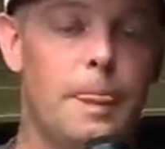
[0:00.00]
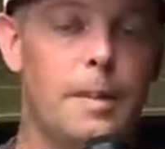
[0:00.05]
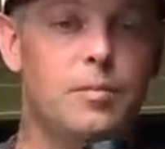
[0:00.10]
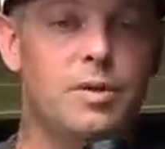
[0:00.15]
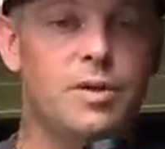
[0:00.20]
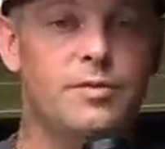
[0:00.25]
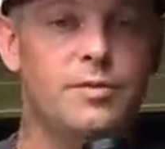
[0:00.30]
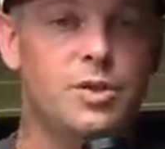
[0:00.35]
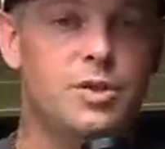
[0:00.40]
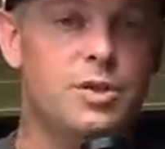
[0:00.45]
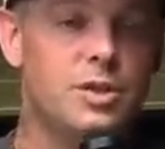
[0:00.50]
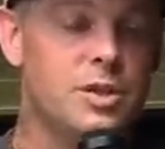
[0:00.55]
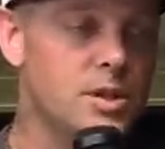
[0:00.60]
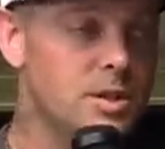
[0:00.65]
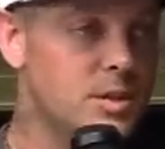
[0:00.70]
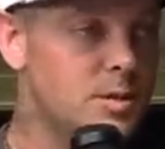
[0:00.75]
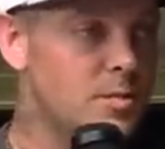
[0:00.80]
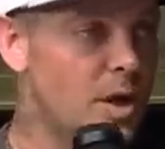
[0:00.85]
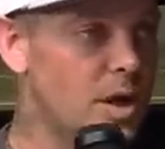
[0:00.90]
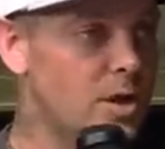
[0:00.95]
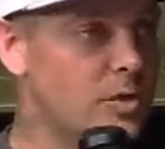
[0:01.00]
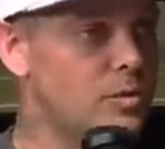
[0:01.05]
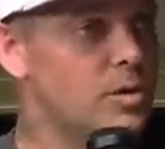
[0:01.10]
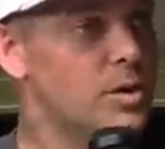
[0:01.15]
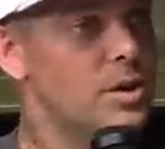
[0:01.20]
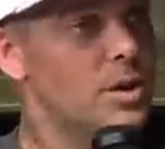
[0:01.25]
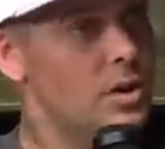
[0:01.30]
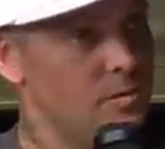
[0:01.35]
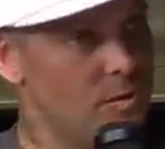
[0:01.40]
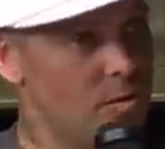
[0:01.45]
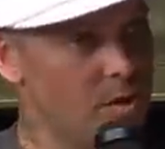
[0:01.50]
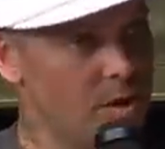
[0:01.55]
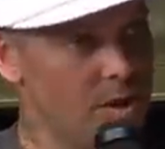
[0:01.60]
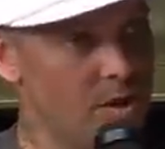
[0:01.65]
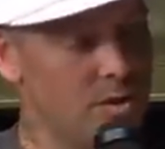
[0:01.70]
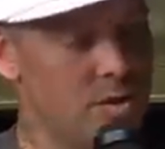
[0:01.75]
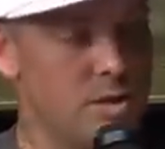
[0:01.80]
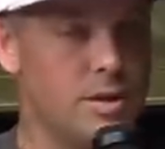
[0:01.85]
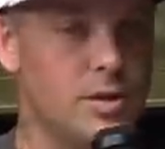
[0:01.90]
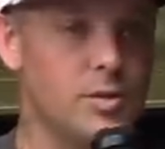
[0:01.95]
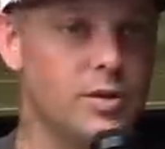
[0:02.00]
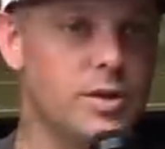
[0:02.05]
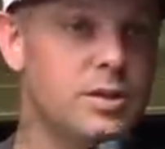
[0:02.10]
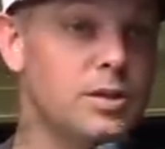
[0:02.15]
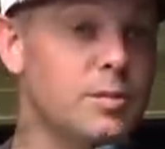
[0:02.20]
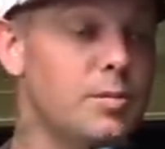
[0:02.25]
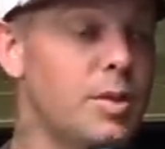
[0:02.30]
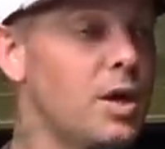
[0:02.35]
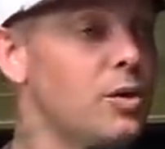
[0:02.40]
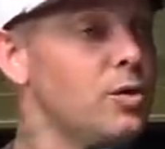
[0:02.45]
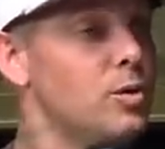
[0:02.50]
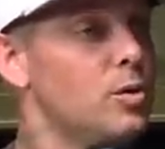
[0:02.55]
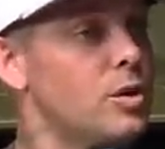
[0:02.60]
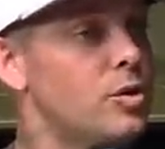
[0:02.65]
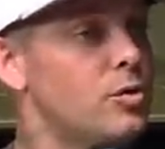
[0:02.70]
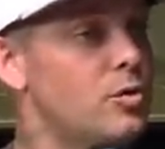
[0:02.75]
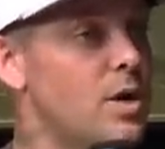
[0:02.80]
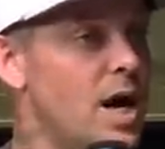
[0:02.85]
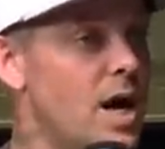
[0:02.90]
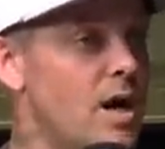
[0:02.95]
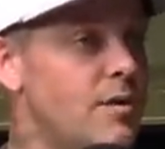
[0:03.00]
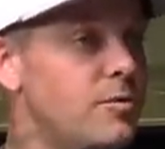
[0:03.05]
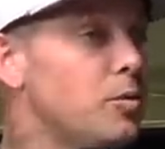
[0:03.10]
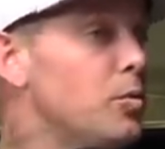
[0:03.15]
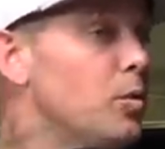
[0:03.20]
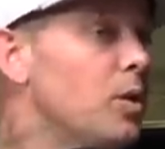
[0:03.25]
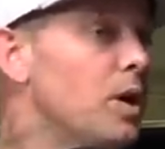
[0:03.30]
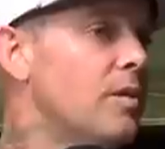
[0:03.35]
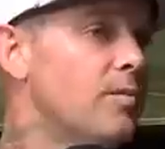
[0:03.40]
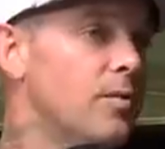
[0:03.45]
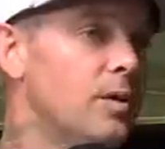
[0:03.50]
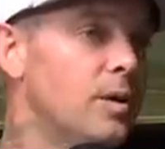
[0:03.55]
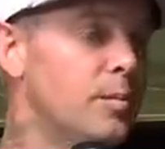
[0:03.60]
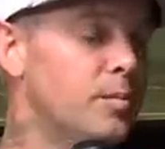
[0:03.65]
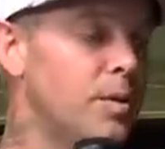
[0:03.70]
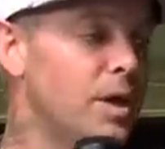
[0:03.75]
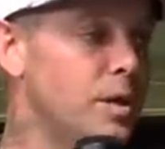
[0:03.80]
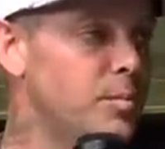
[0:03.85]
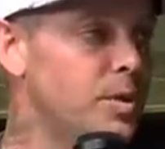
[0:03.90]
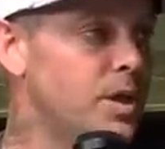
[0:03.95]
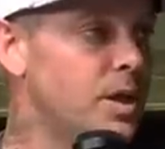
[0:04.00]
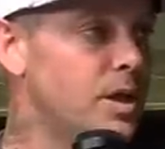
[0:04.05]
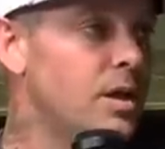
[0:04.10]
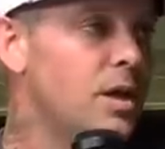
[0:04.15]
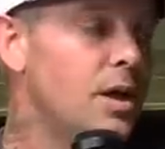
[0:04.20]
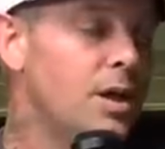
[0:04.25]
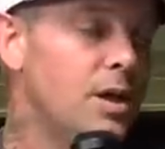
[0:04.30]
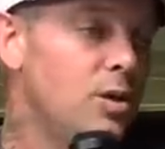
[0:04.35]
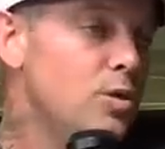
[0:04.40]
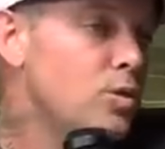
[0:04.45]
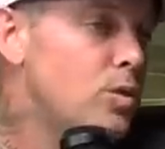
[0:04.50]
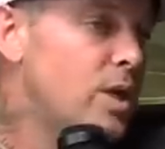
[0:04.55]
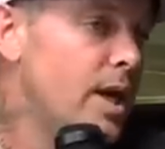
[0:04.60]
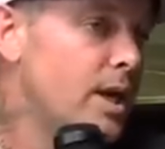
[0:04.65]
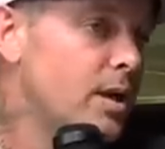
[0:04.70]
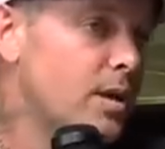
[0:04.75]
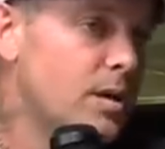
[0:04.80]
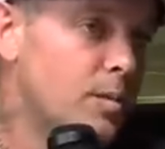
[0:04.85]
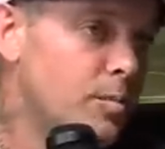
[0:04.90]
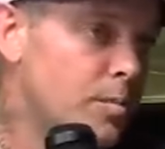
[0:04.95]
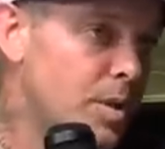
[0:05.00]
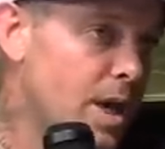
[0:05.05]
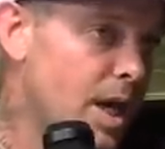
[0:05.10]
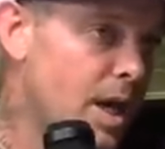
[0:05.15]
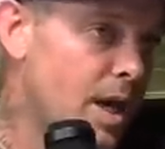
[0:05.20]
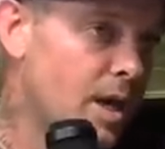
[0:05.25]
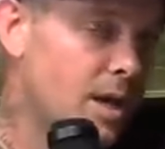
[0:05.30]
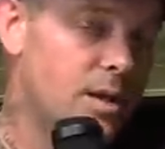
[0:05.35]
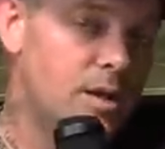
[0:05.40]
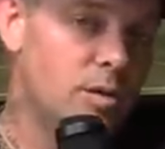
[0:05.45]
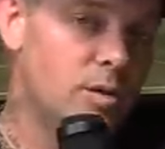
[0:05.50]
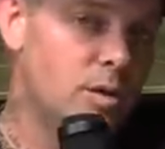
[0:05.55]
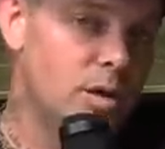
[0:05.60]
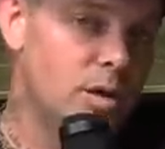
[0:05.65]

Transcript: But if you're serious about your recovery and you're serious yeah. about your craft, yeah. whatever it may be, you can come back. Yeah. You can